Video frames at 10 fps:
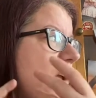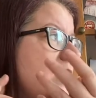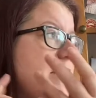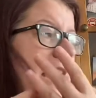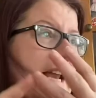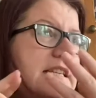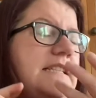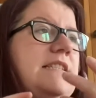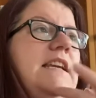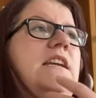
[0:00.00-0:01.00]
tent
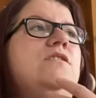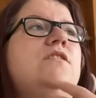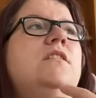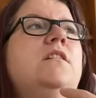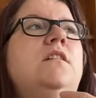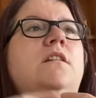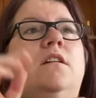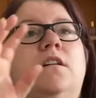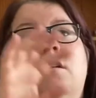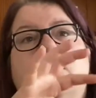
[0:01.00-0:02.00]
stitch,
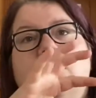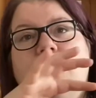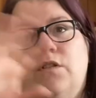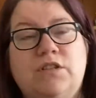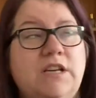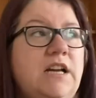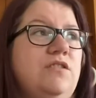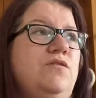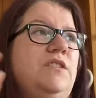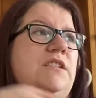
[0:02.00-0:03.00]
cross
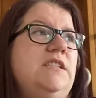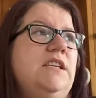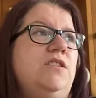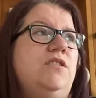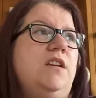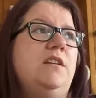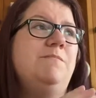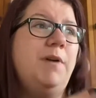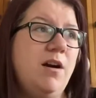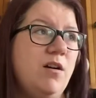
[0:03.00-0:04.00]
country stitching,
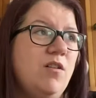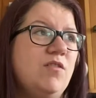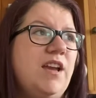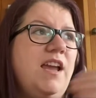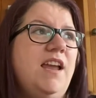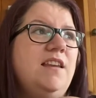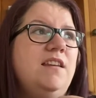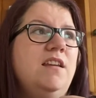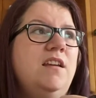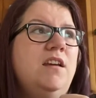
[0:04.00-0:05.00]

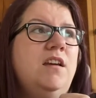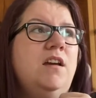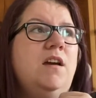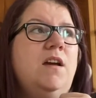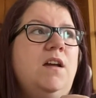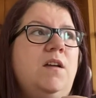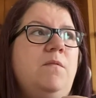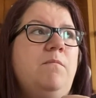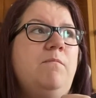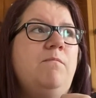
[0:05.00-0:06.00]
parking,
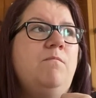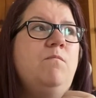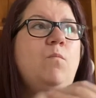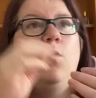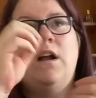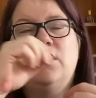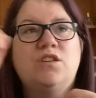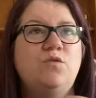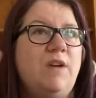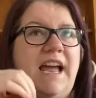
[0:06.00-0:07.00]
one
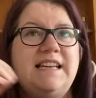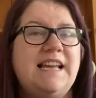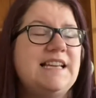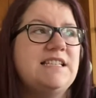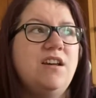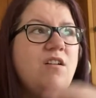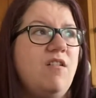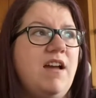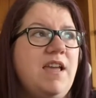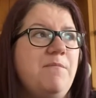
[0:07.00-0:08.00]
strand at a
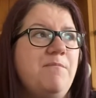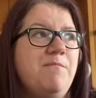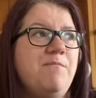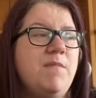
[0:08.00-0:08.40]
time,